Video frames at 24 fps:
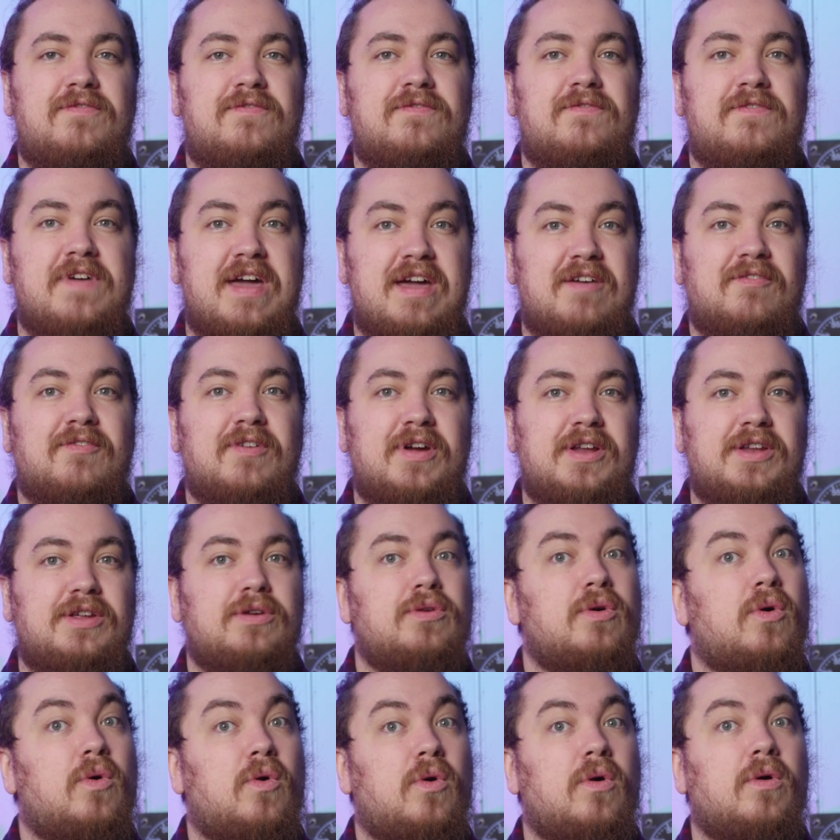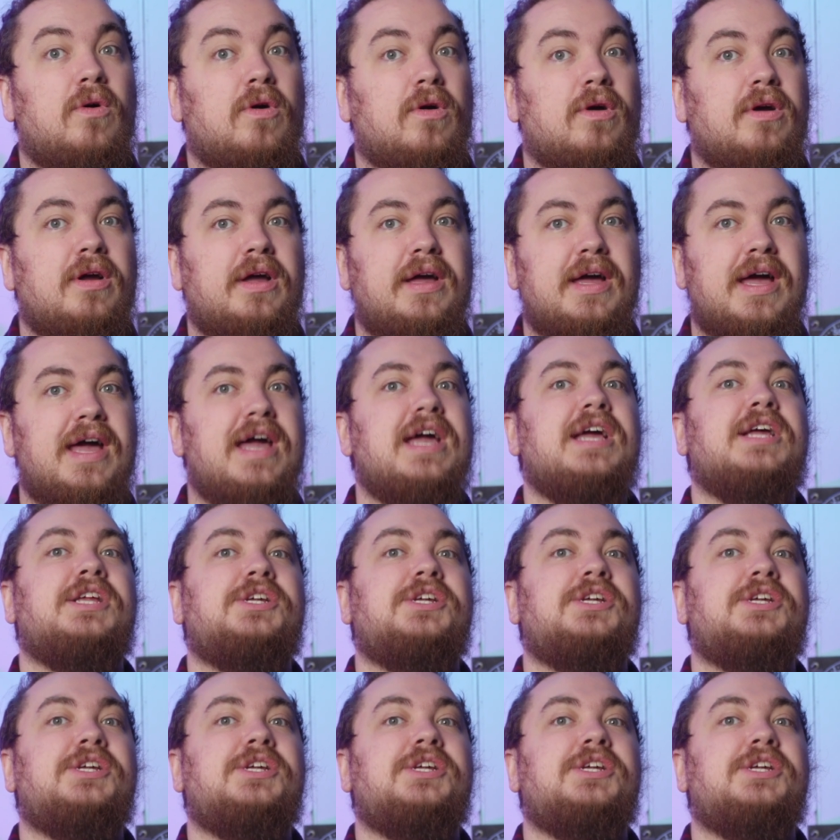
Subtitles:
favorite or a